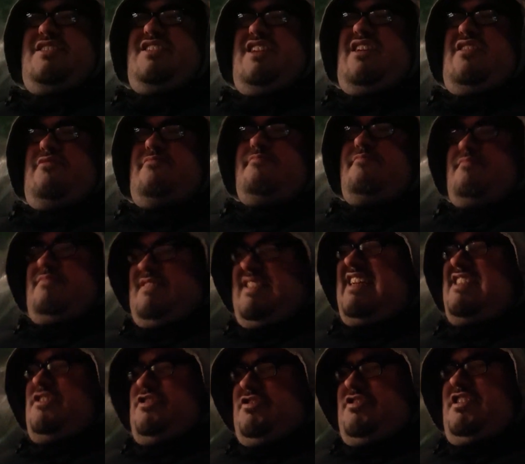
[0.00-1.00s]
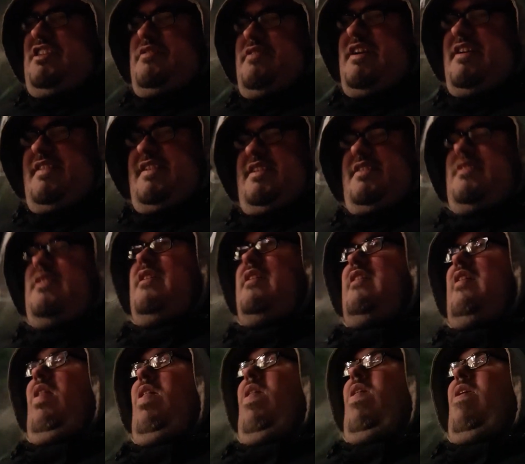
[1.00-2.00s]
So, that's usually rare there.
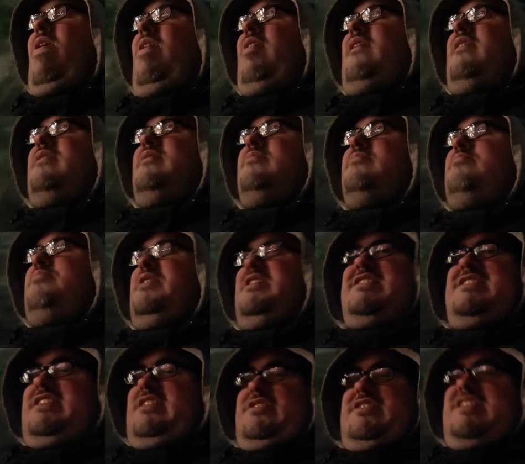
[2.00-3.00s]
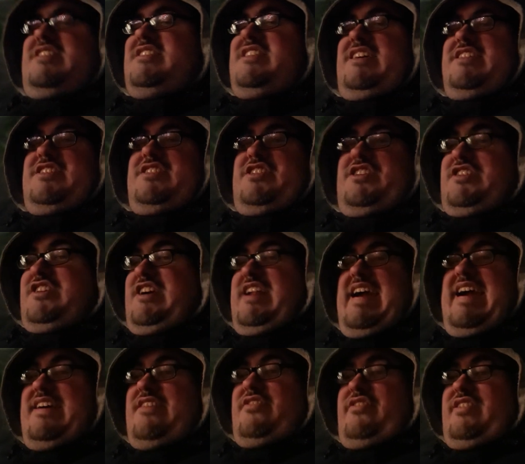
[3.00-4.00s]
But still, this doesn't look good
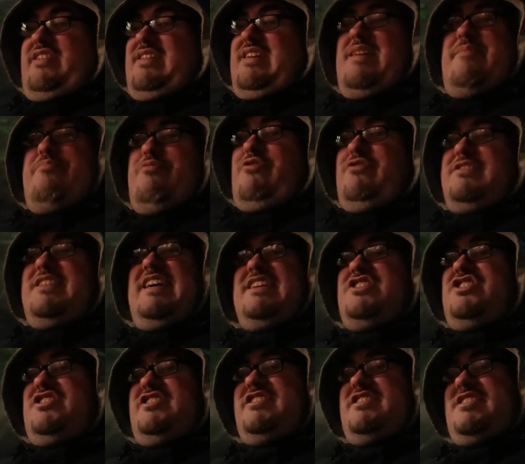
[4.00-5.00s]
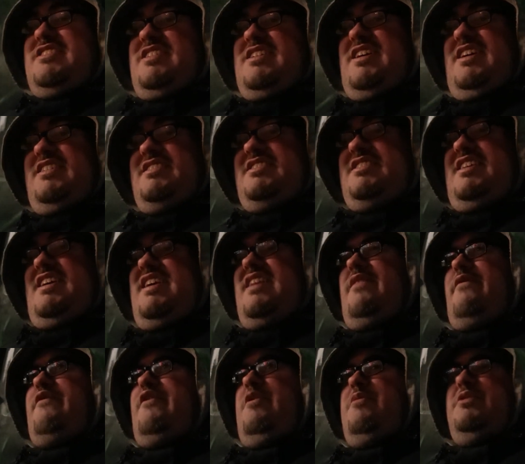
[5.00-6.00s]
at all. It proves that just because the
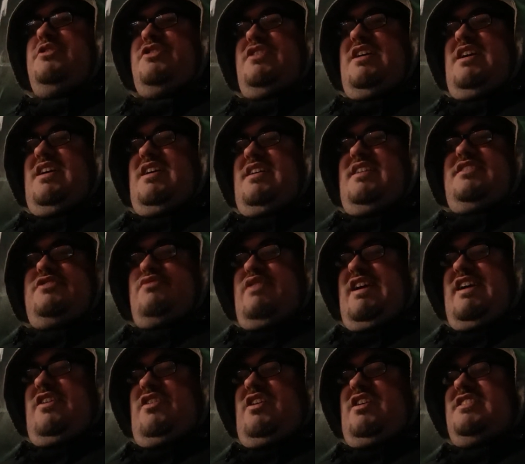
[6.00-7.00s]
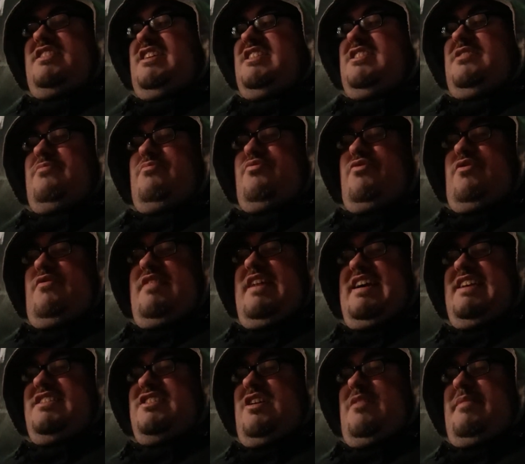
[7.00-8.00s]
film was is rated R doesn't prove
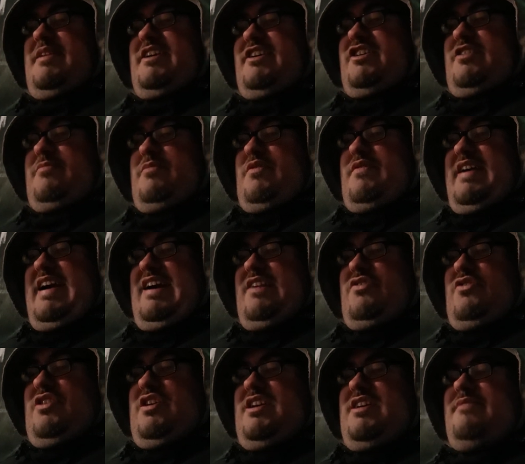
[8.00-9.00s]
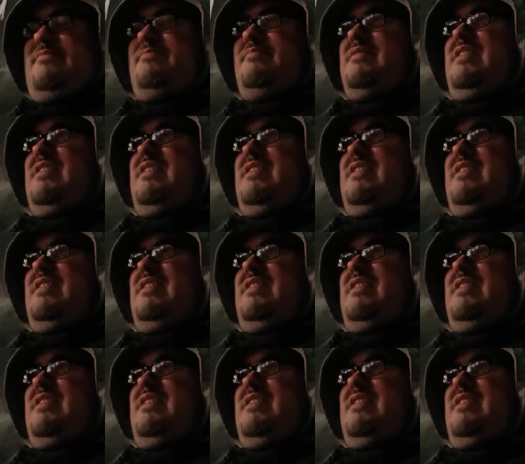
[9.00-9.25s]
that it's going to be a good movie at all.